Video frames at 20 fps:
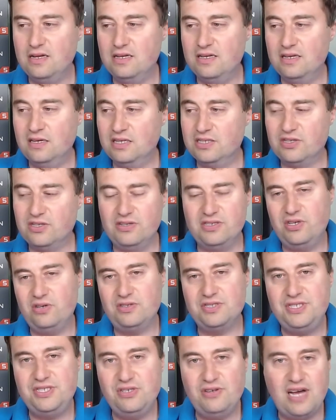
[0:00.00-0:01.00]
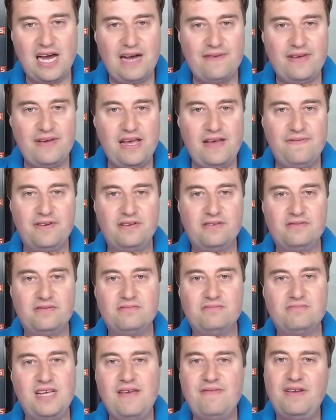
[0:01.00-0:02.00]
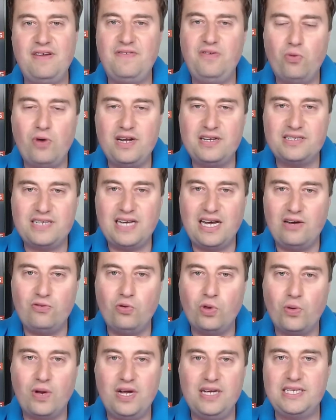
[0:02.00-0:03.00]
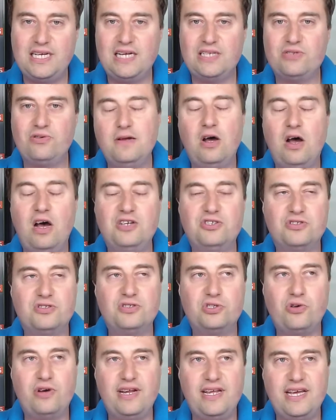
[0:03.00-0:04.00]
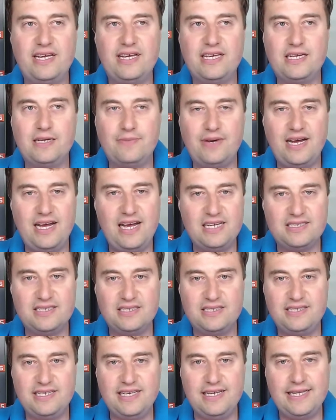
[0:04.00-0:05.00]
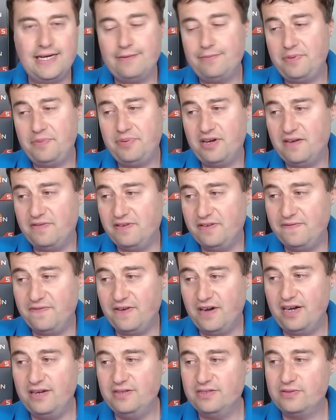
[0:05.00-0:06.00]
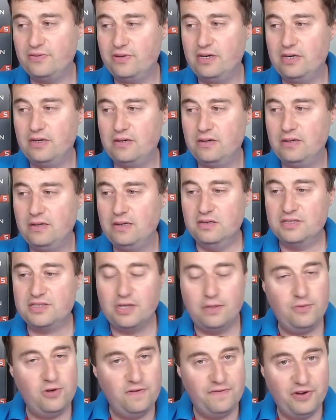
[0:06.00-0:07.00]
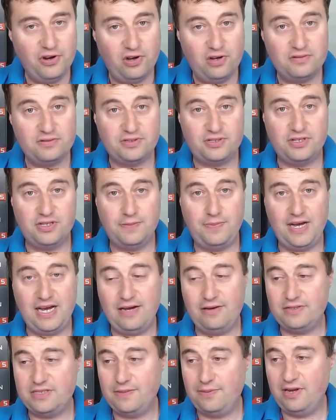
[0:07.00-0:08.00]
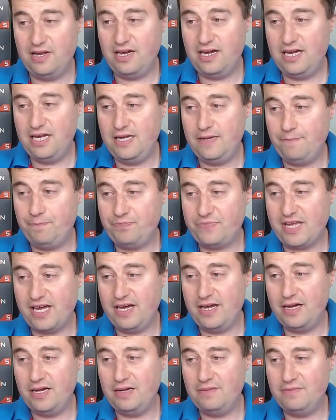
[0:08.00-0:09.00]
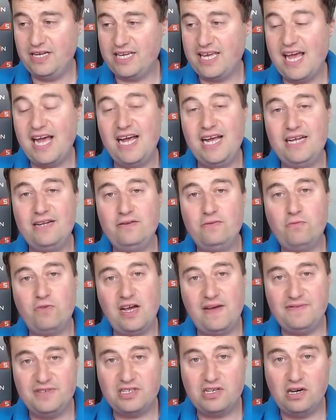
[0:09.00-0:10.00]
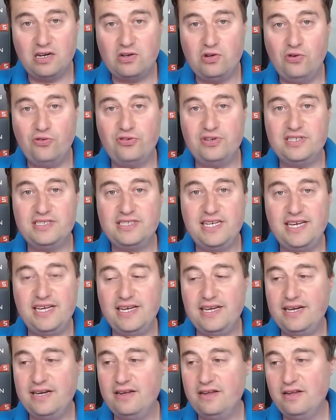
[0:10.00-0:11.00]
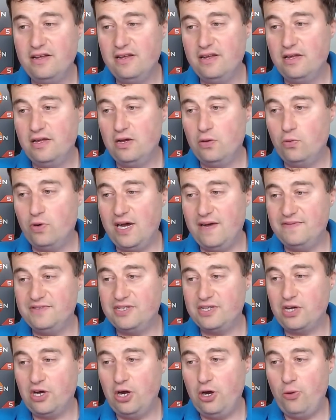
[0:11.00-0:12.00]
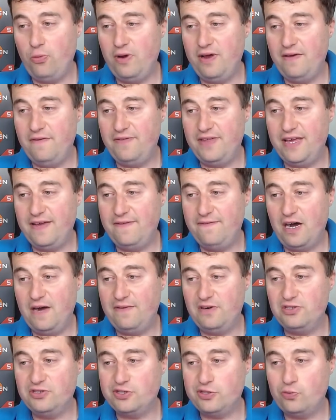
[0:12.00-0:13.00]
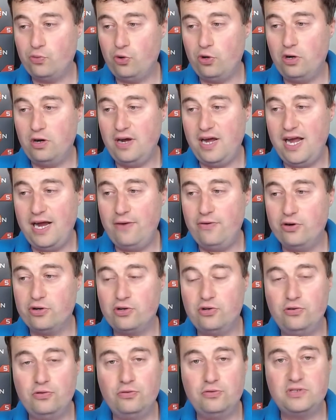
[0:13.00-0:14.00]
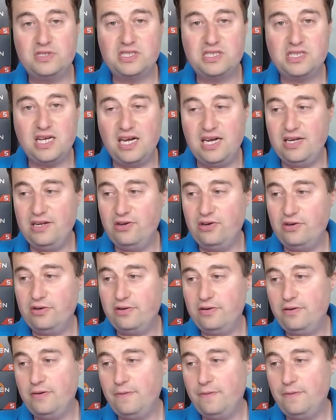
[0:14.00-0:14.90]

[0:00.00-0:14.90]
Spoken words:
So as long as you have, even if you went down all the way down to 128GB SSD, that would be perfectly fine as well. So moving on to the power supply, again we're having to cut corners here. We're having to go with the 500 watt Aerocool Cylon.